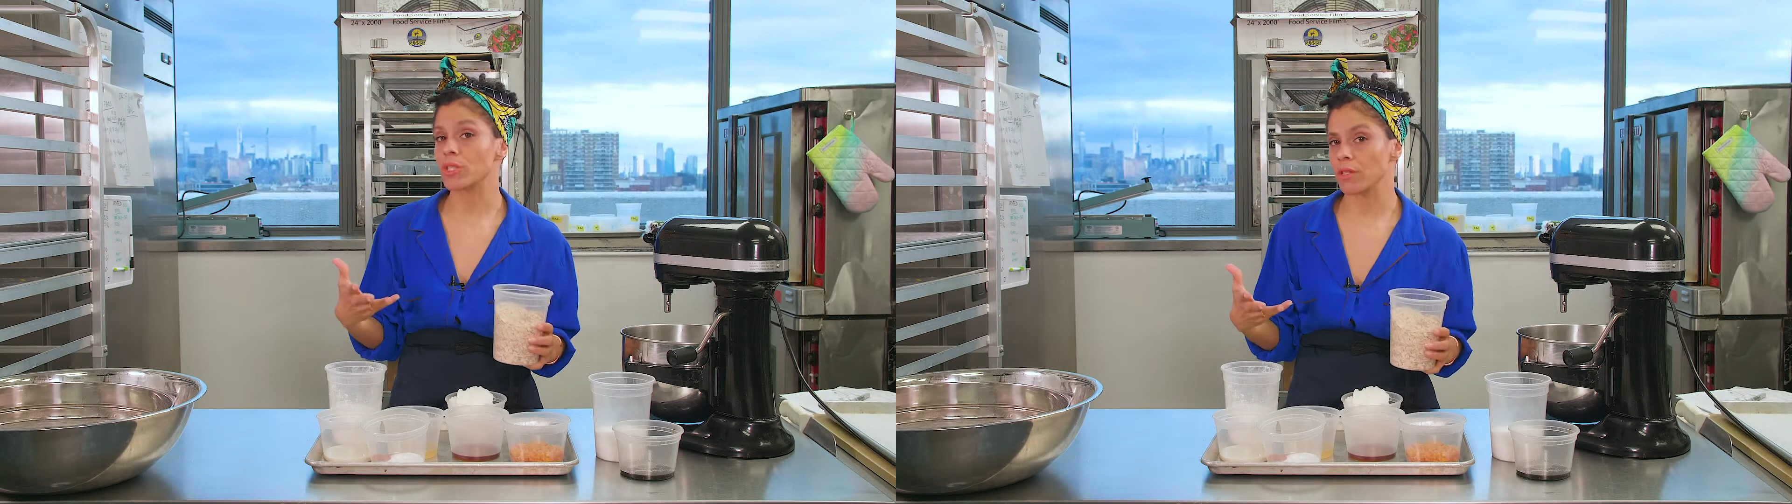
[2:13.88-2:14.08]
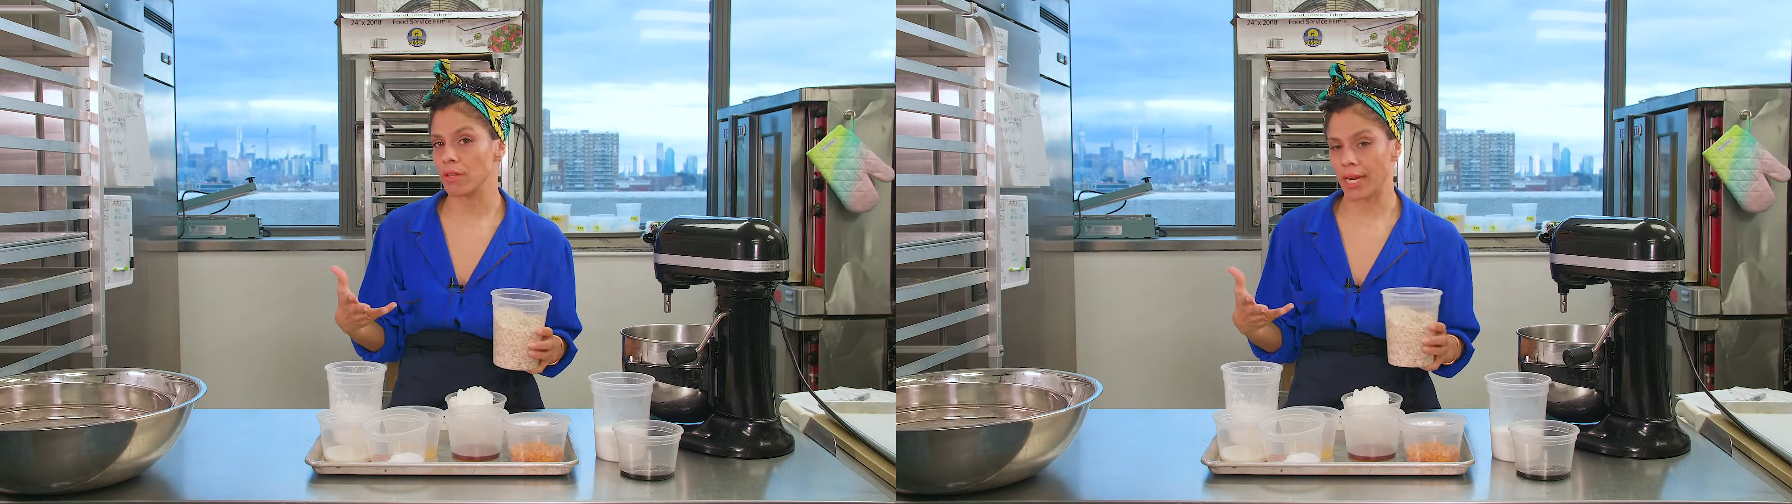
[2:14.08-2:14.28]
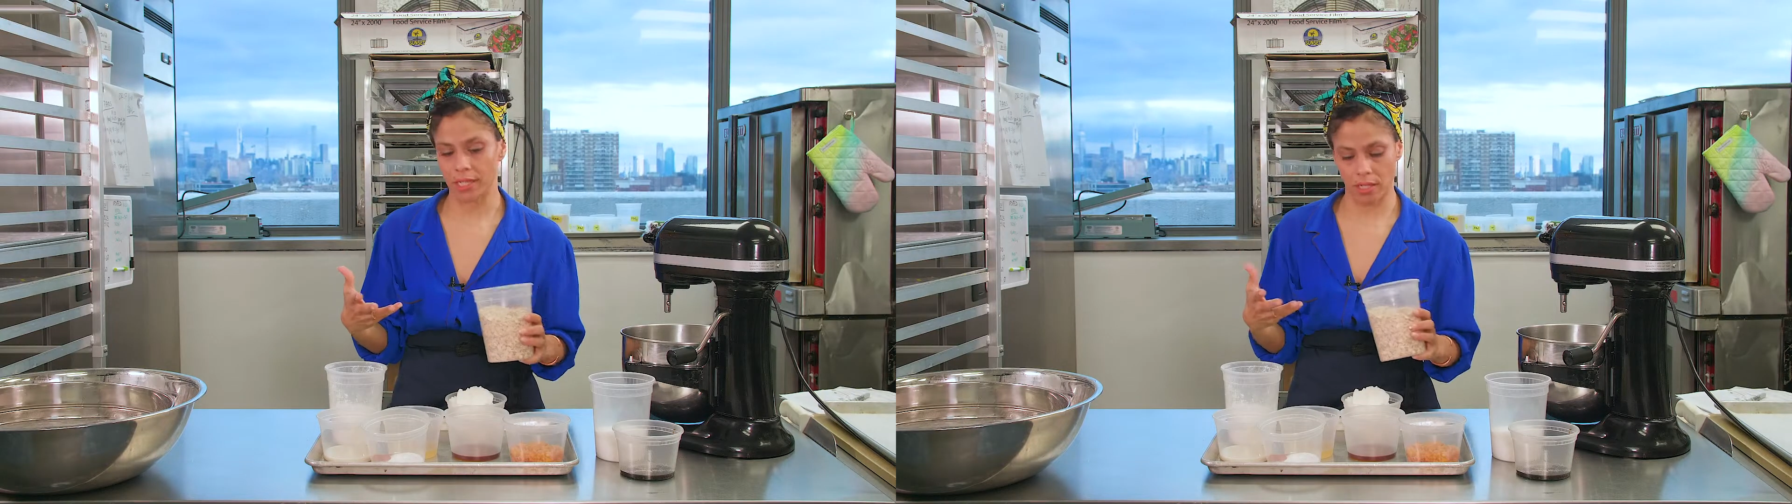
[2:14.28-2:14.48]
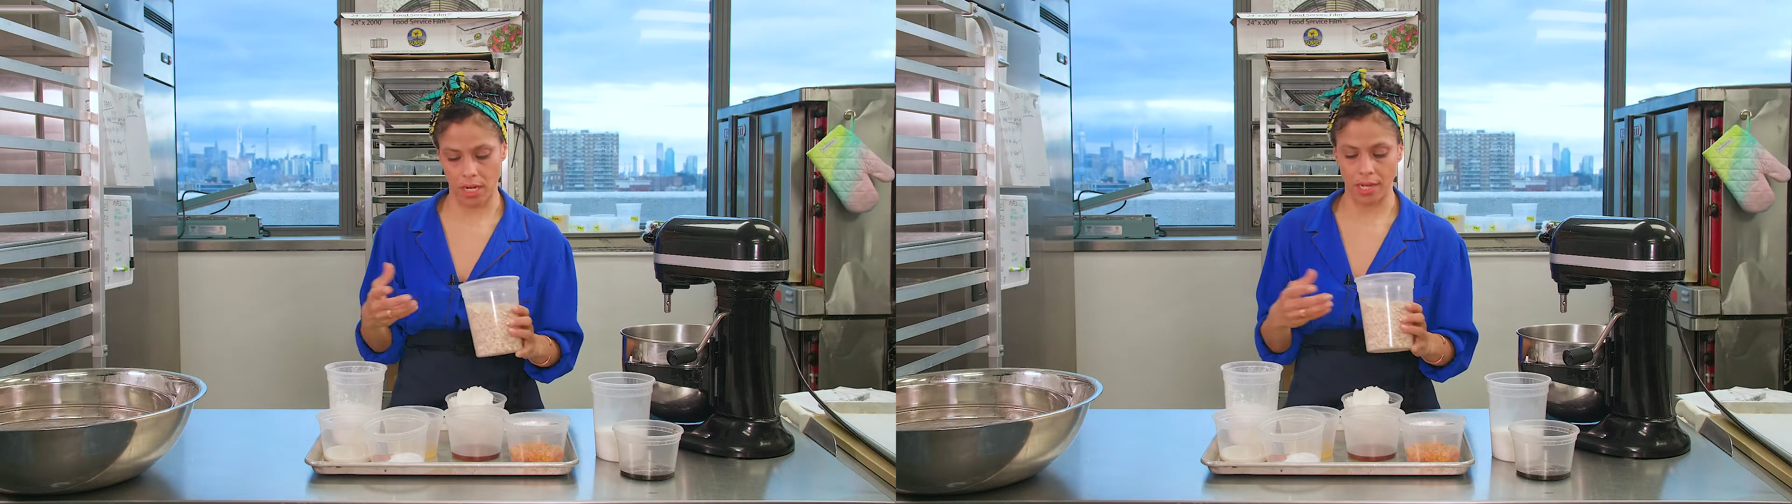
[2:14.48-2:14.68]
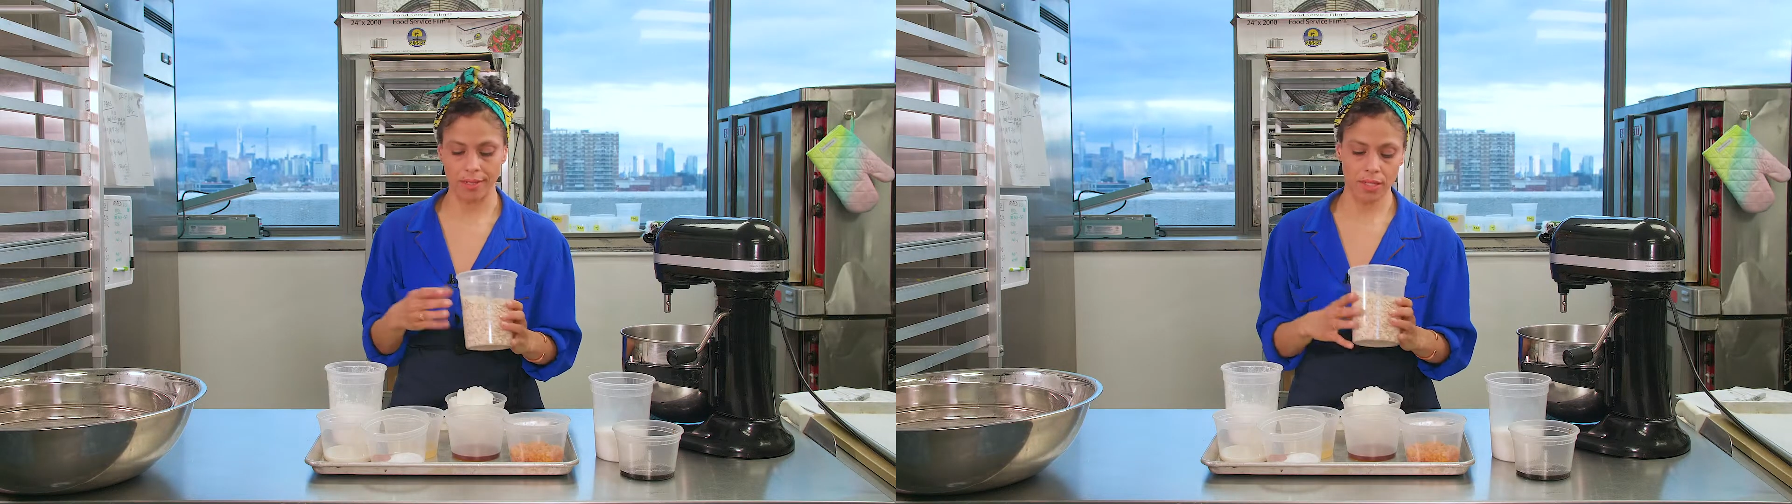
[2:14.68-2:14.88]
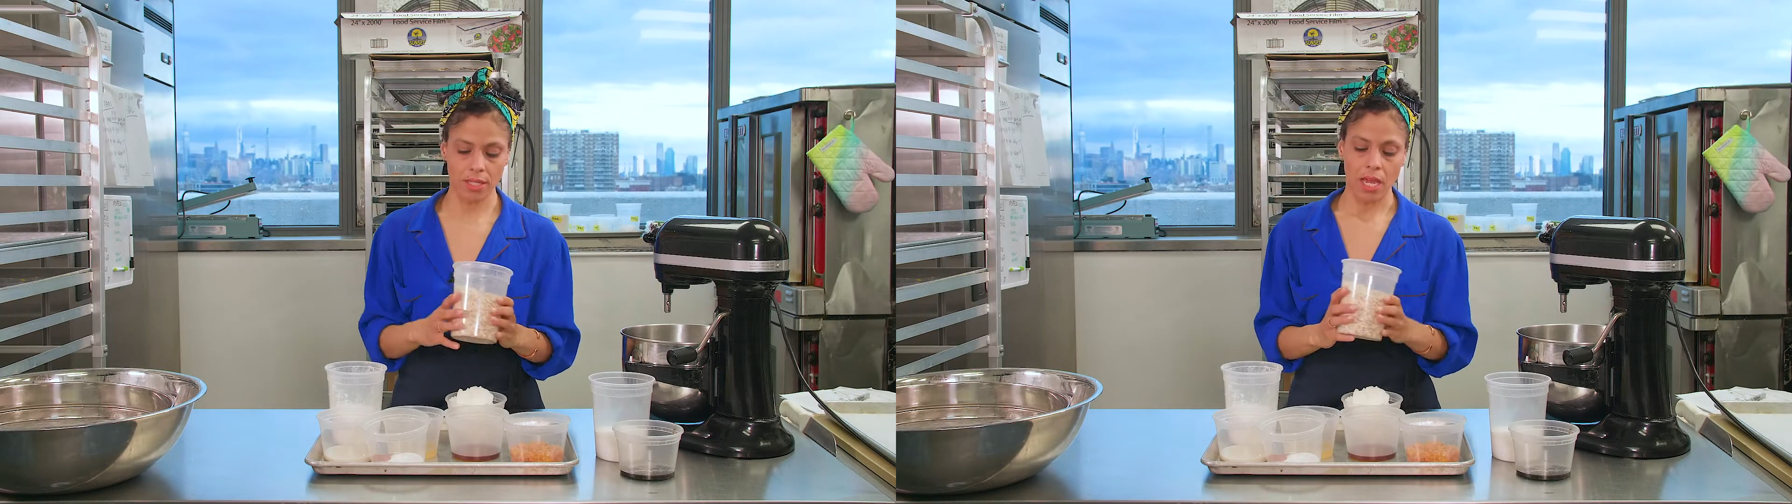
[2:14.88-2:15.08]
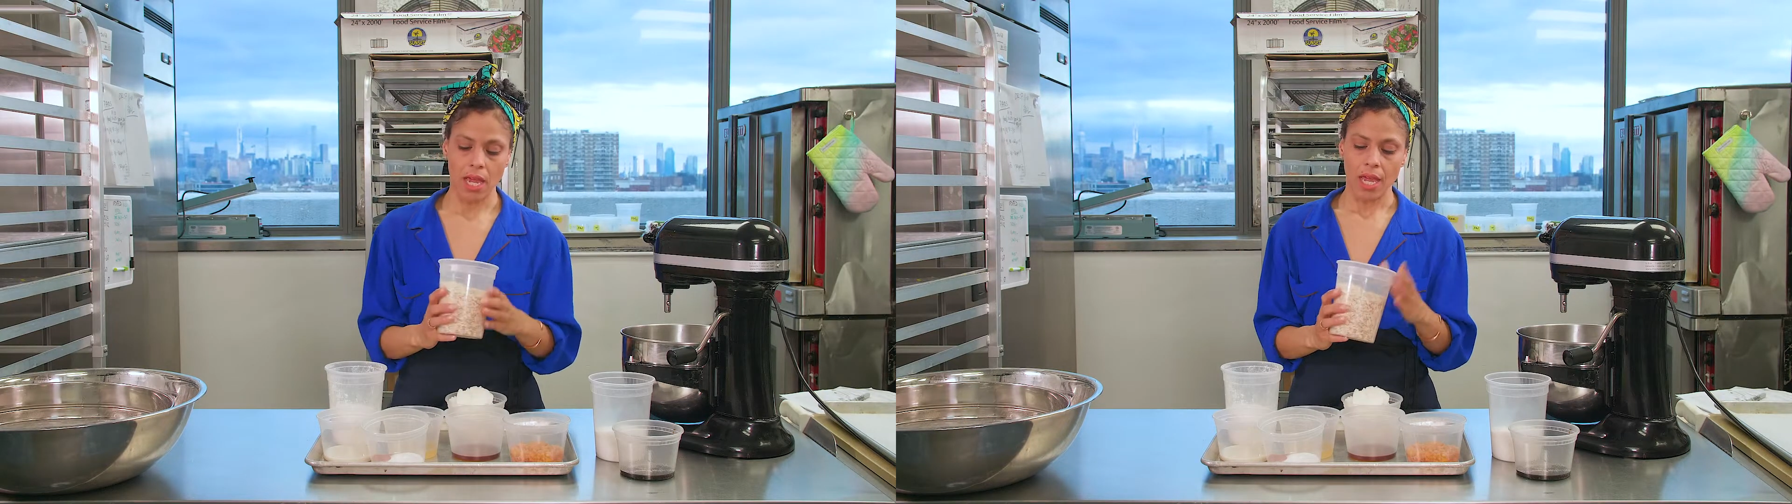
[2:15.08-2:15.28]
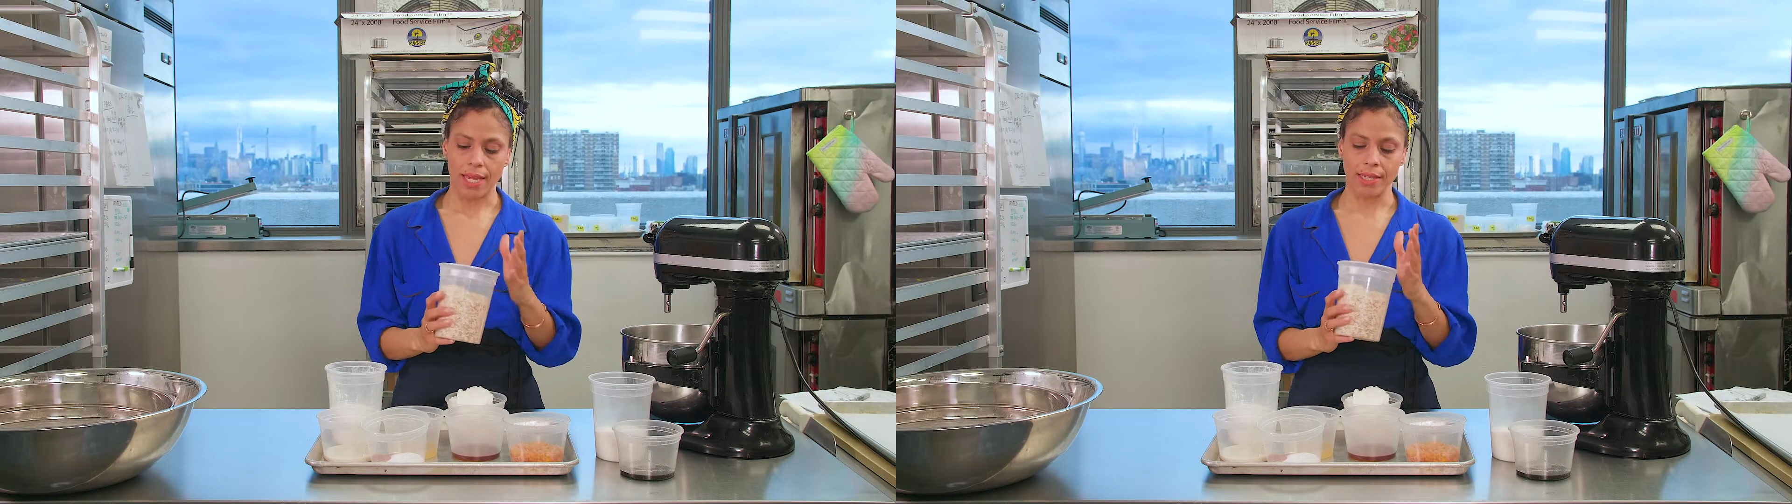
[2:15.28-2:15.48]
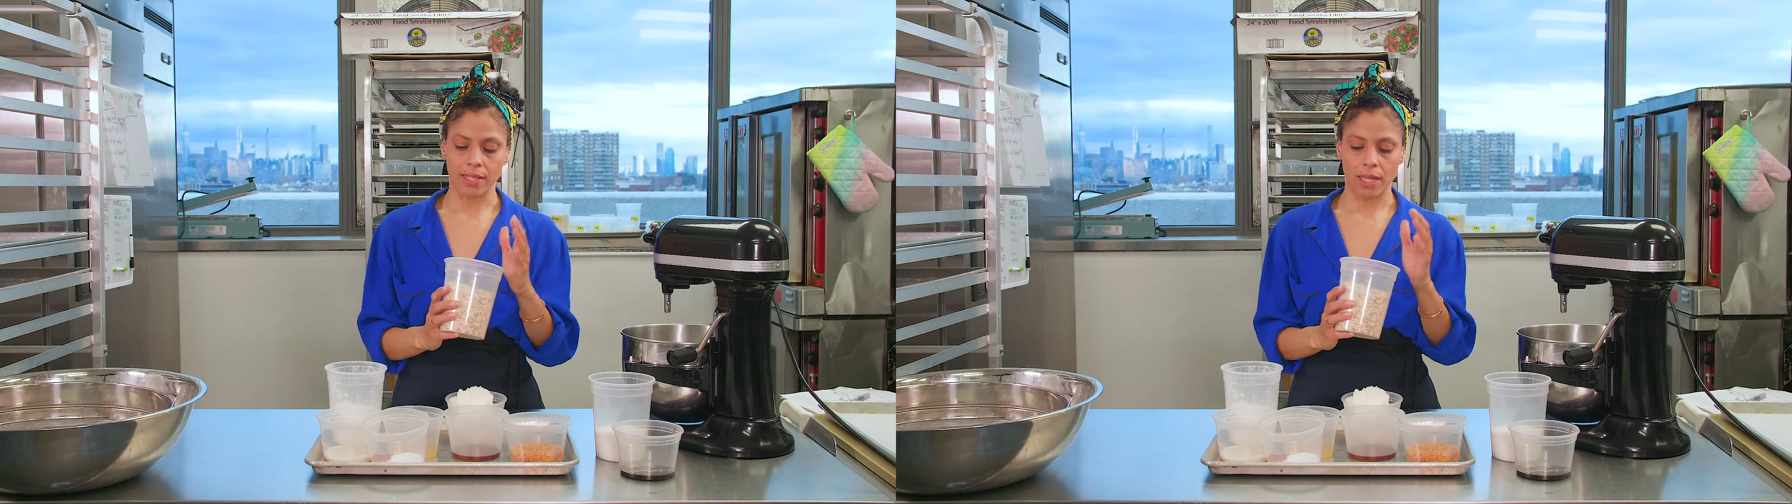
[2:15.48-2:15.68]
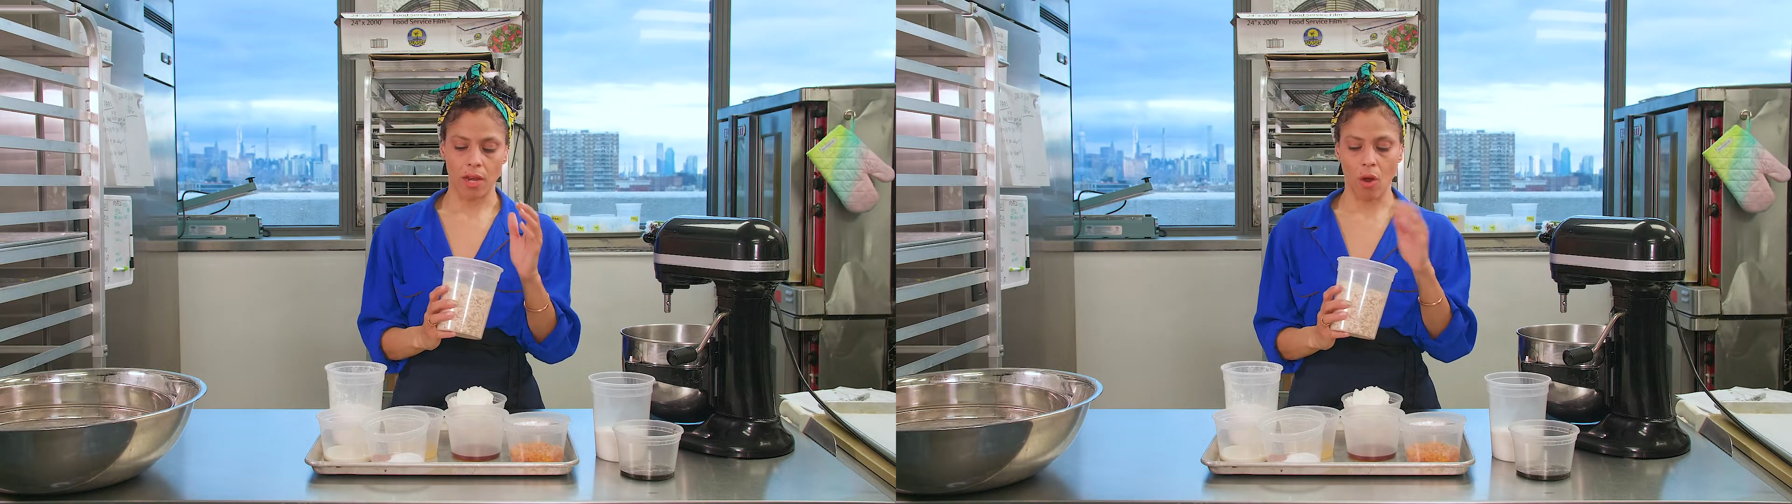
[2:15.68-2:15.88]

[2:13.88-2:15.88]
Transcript: in the United States is that